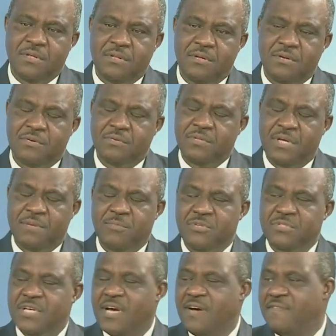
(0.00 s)
You know, they
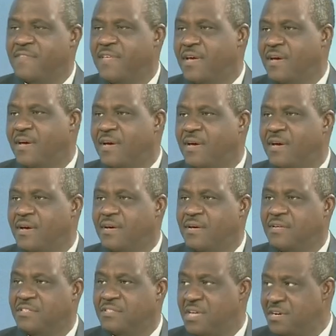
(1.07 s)
must have their
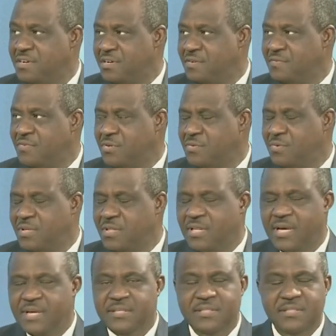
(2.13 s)
intention for doing
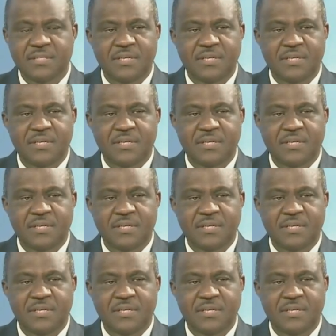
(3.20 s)
that,